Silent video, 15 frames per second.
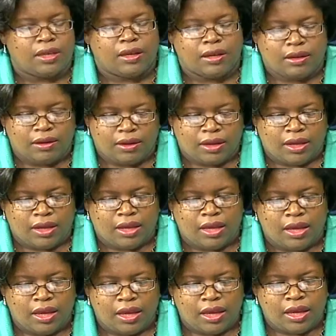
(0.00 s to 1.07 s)
Okay.
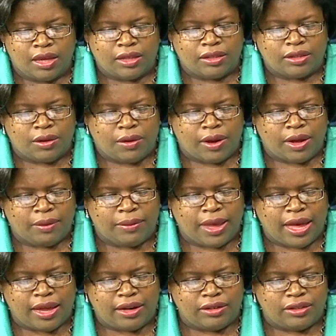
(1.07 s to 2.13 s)
So
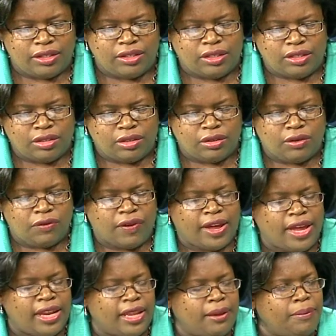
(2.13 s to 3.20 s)
how does the digital
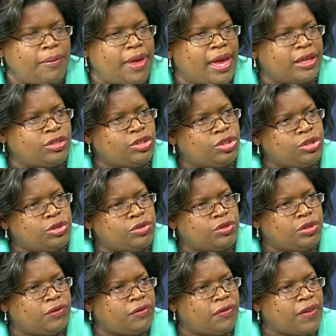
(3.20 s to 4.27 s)
divide impact children
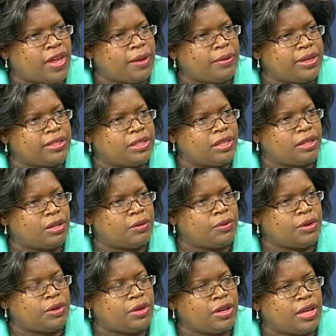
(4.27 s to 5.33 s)
and families in the
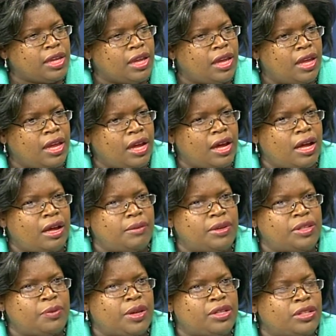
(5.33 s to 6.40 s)
community,
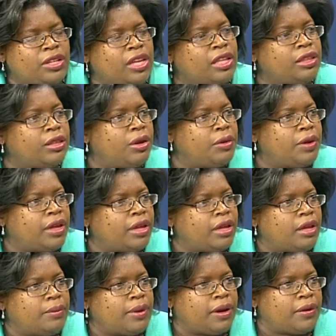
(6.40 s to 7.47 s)
especially in
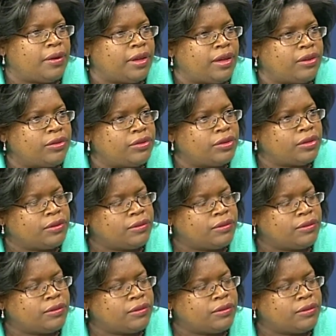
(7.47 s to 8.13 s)
low-income areas?